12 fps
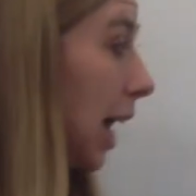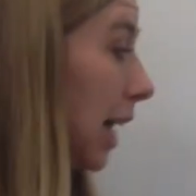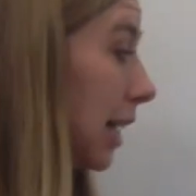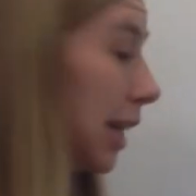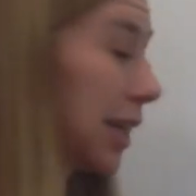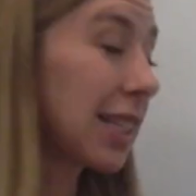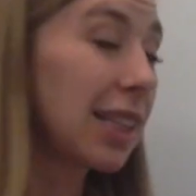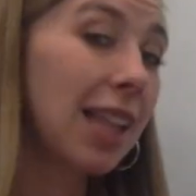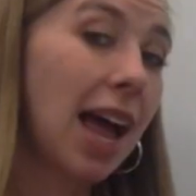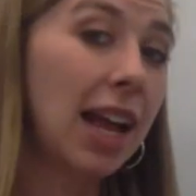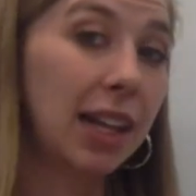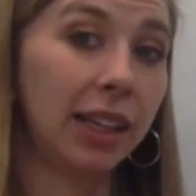And it's
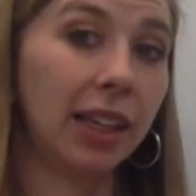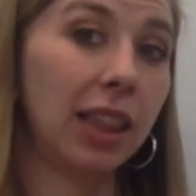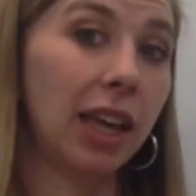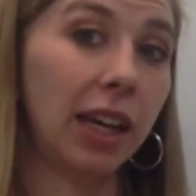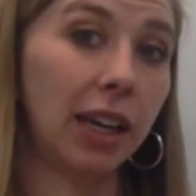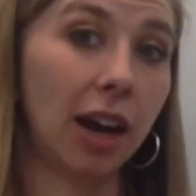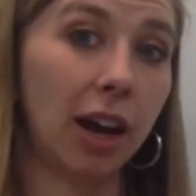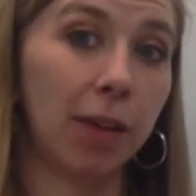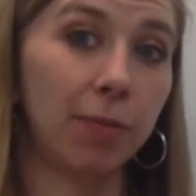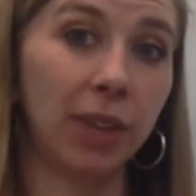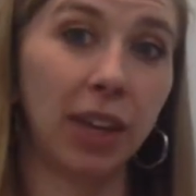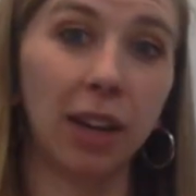likely that
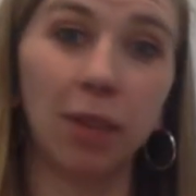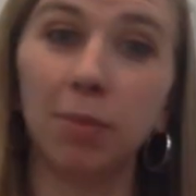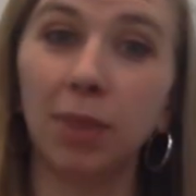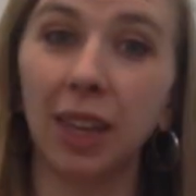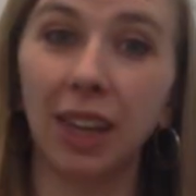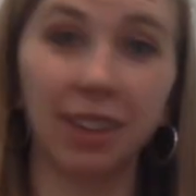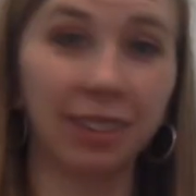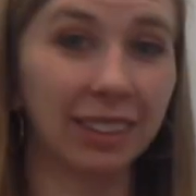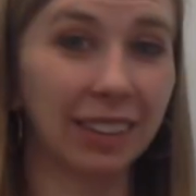it can be